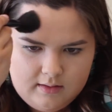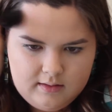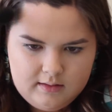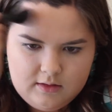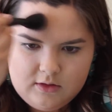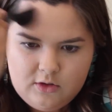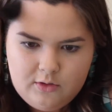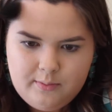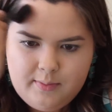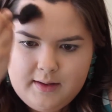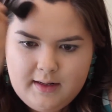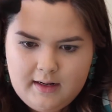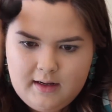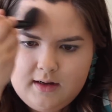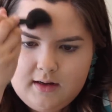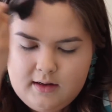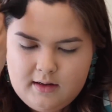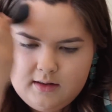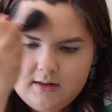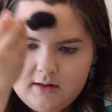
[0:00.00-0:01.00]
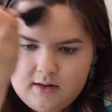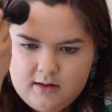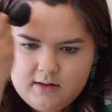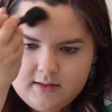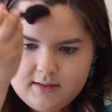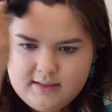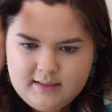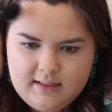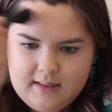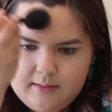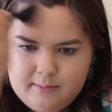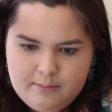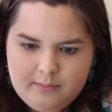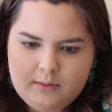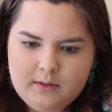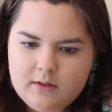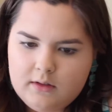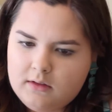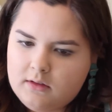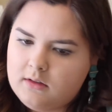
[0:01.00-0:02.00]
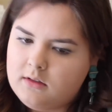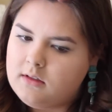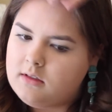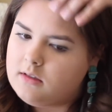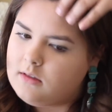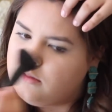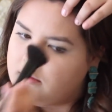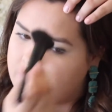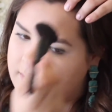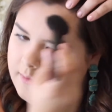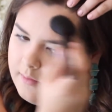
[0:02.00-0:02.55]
A little bit on our temples.